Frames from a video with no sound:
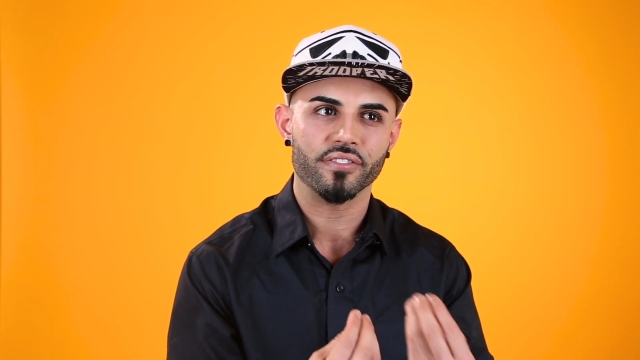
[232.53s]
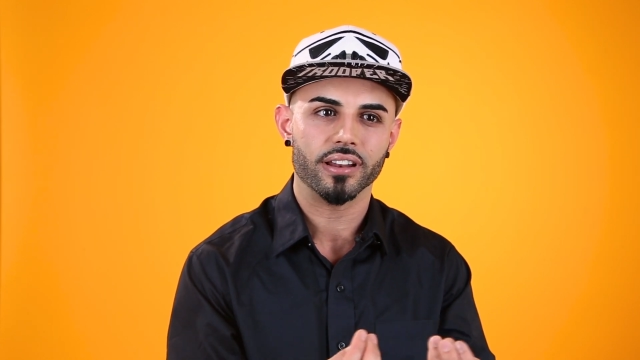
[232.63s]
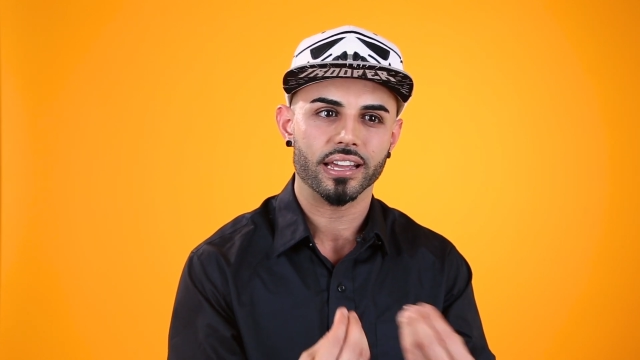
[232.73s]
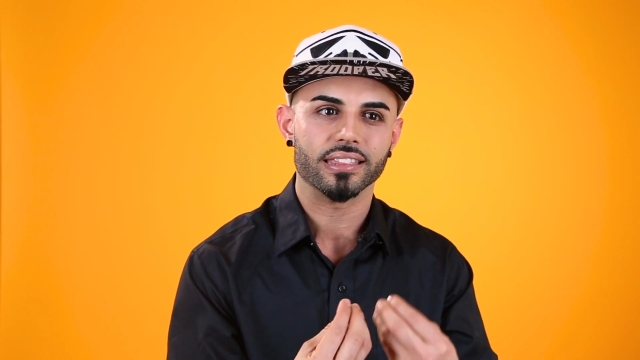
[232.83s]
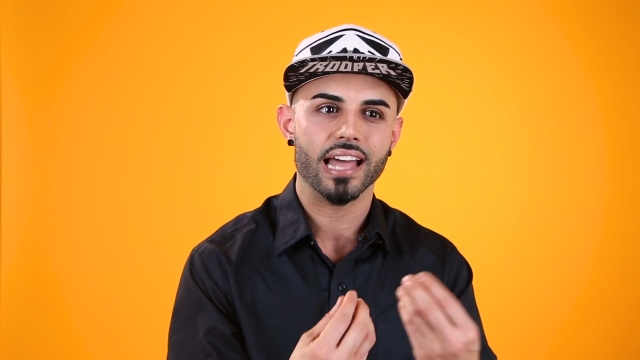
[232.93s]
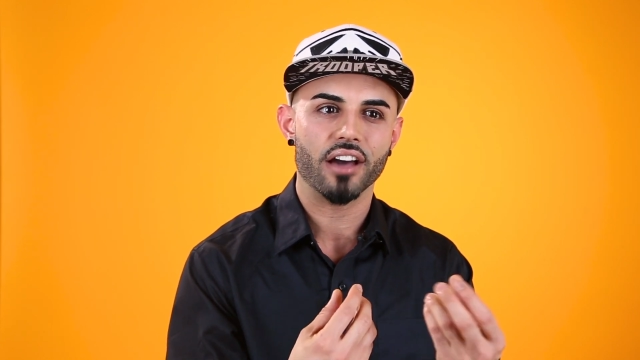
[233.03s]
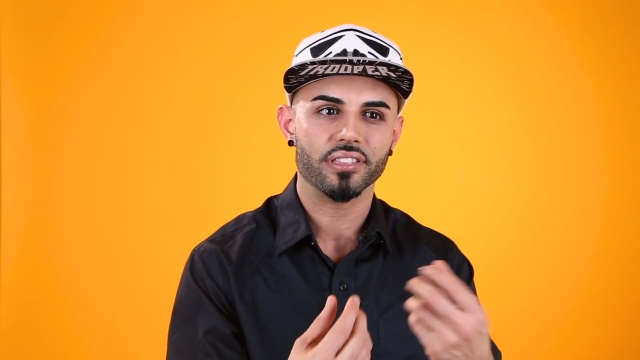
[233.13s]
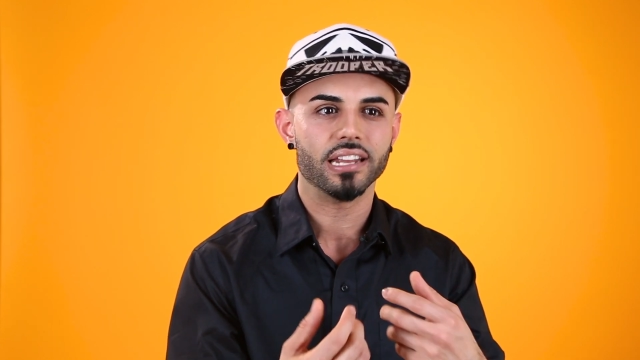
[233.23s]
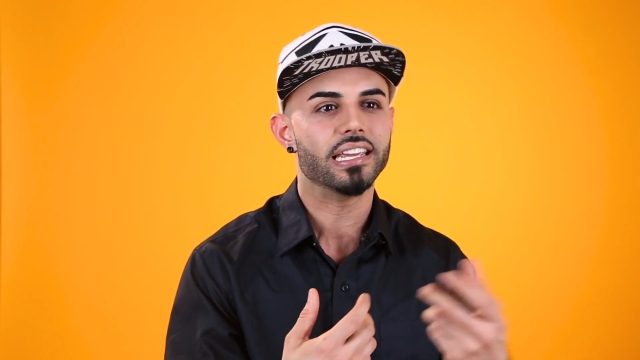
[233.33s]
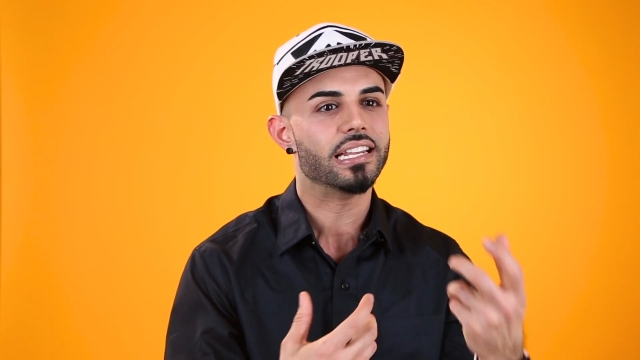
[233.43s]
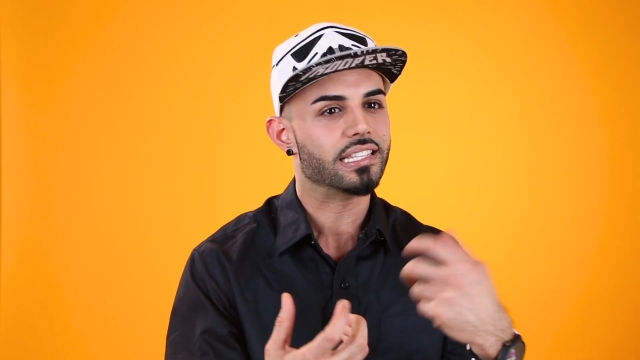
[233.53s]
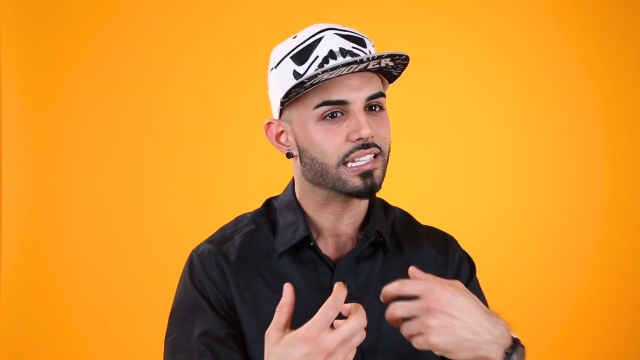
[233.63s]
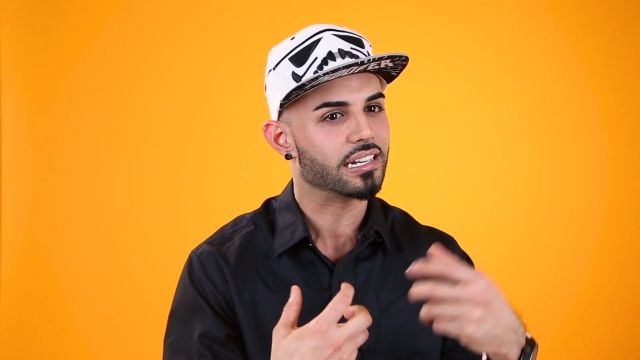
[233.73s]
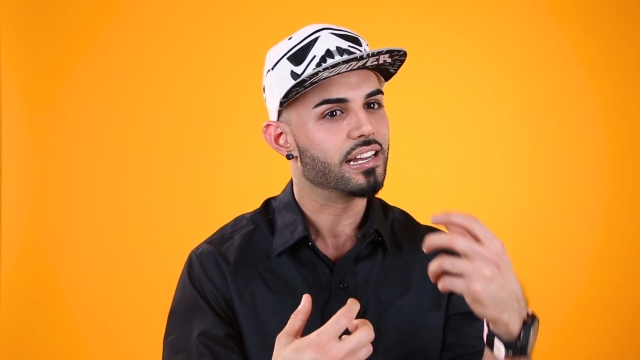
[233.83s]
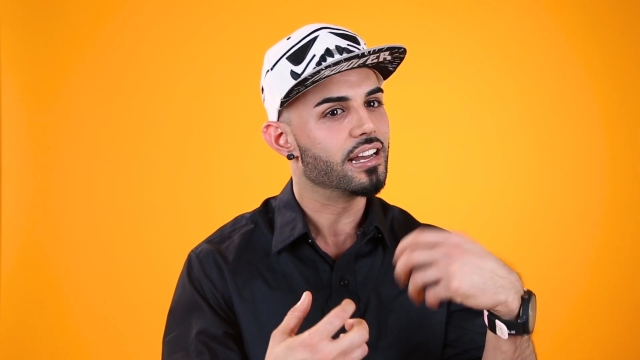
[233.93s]
I feel like now they needed
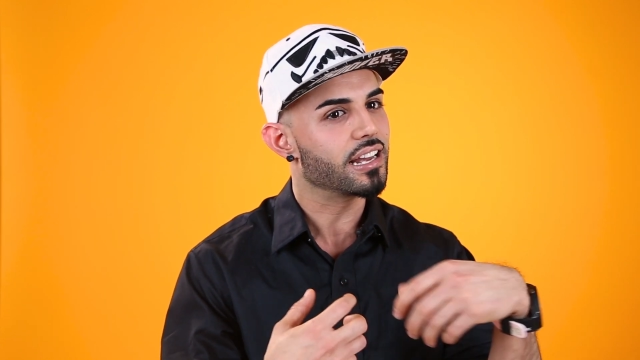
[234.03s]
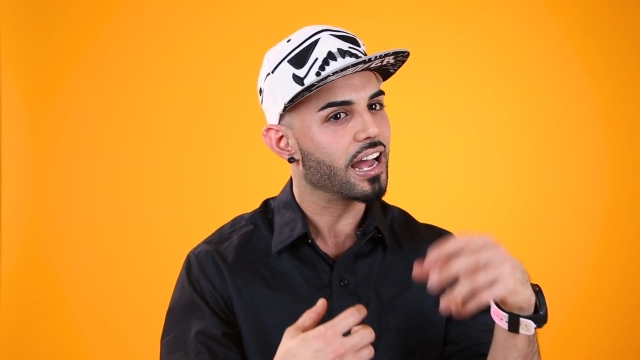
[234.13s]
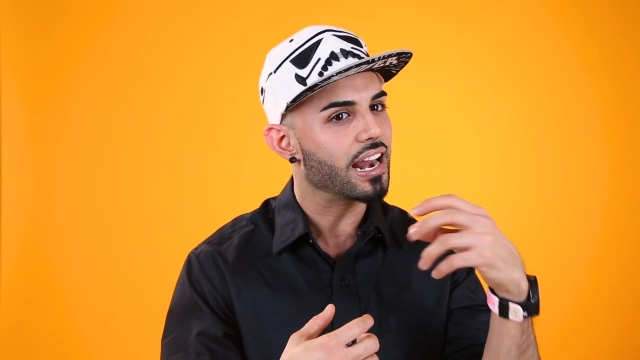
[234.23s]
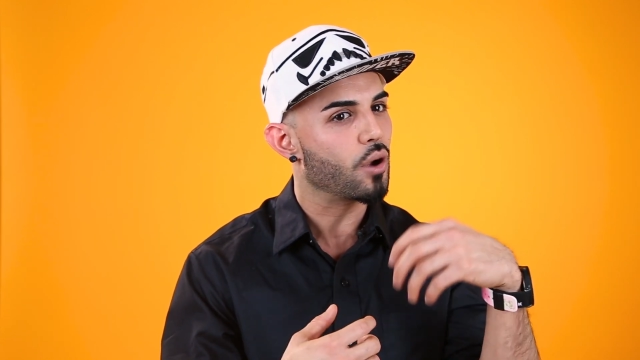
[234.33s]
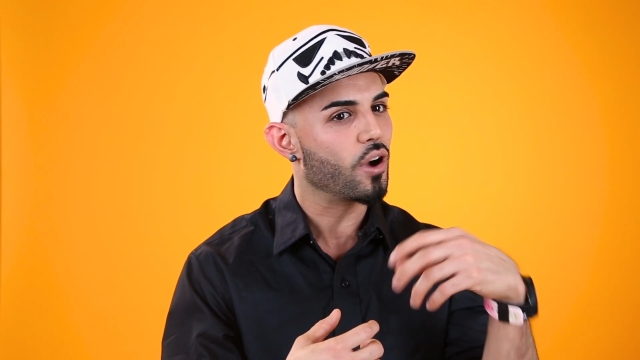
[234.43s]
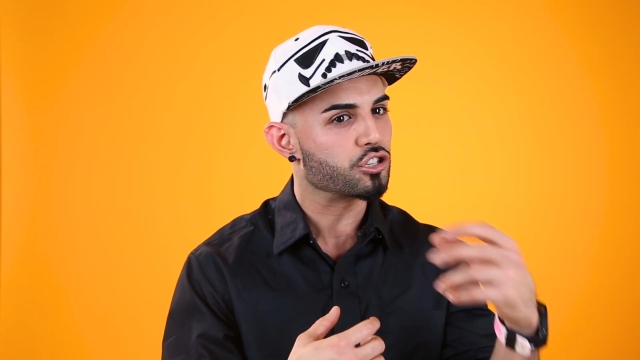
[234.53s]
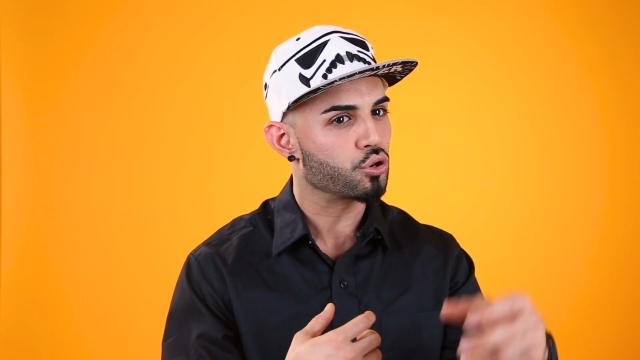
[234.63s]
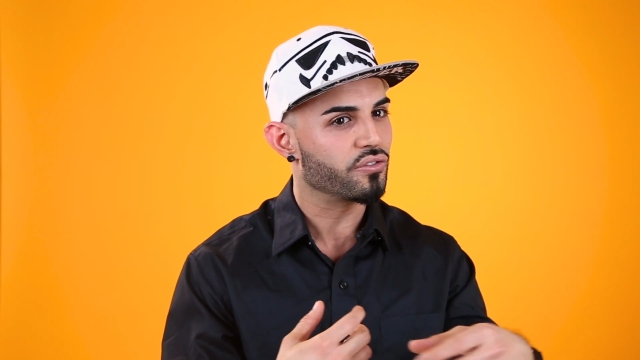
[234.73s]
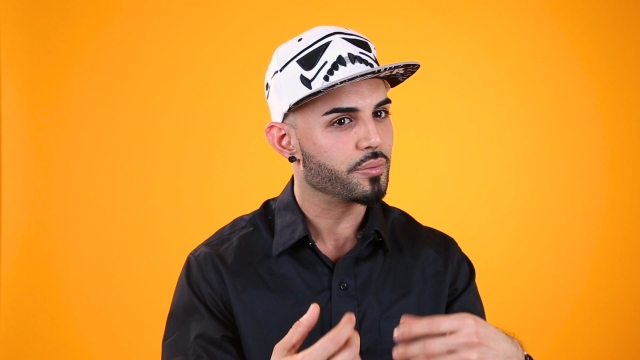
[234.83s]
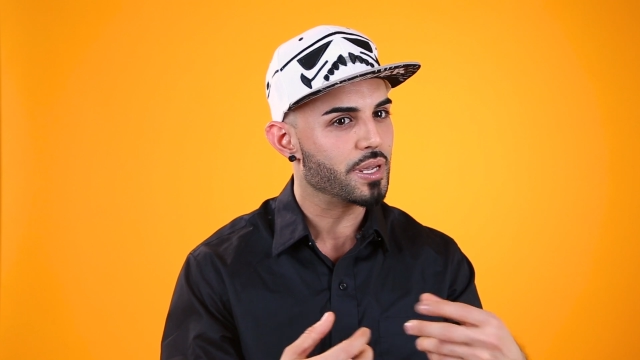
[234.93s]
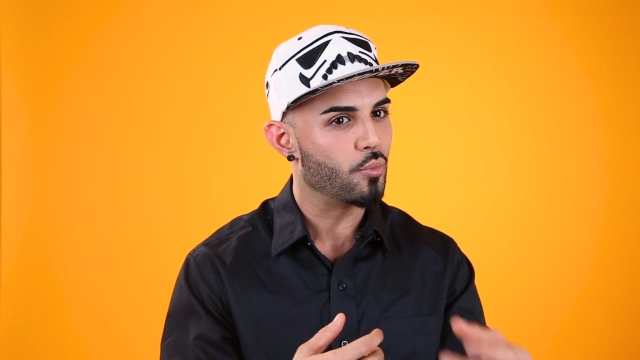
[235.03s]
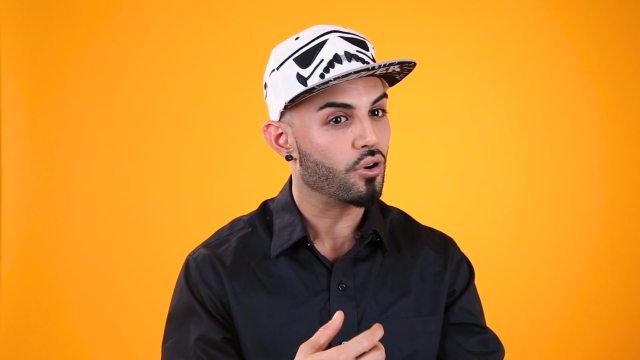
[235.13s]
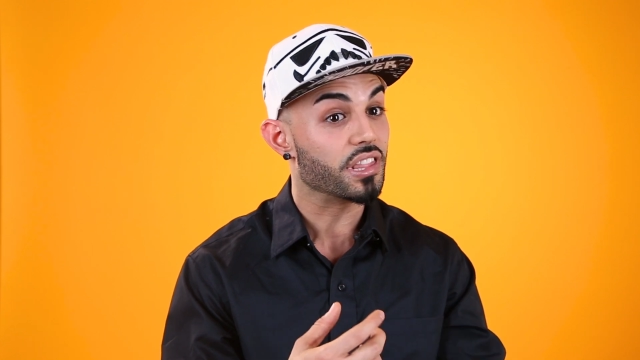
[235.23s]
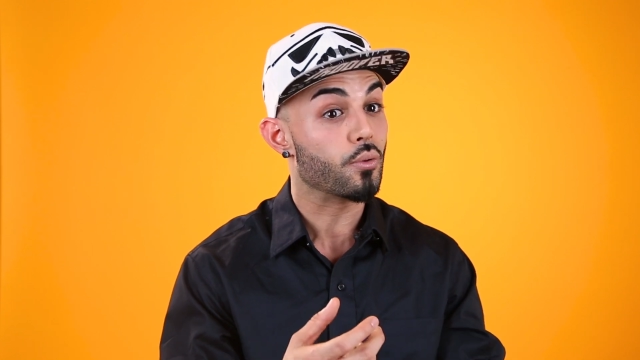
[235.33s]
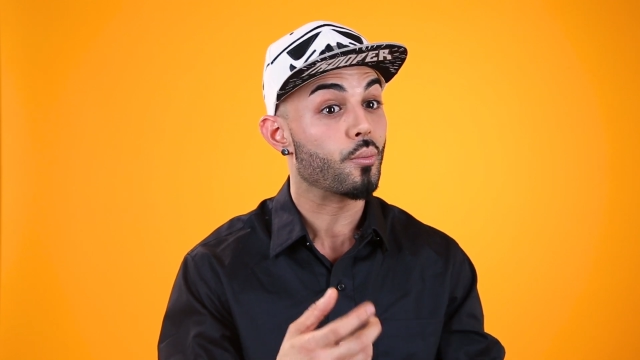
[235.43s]
to kind of like watch over me
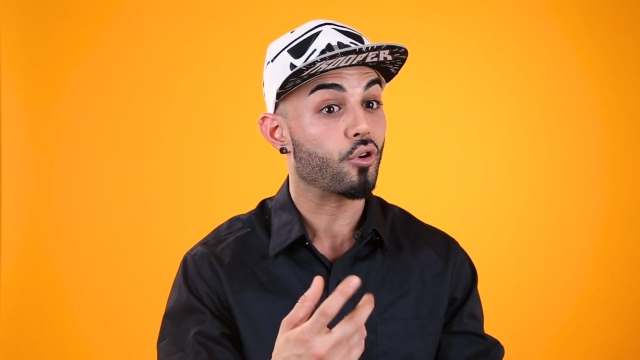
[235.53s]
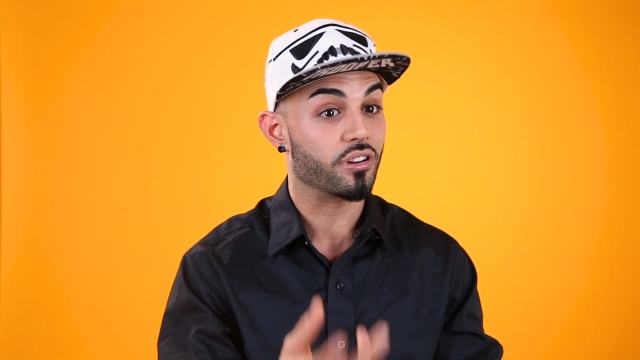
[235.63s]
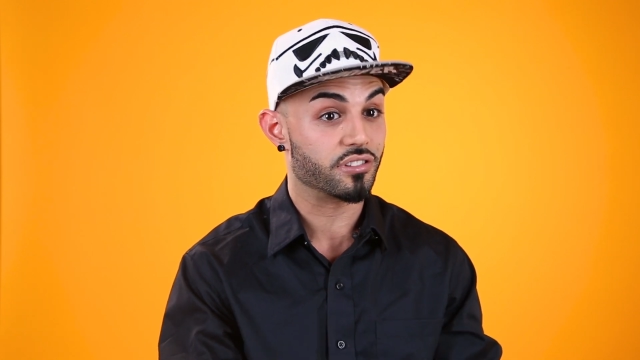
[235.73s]
more and they were more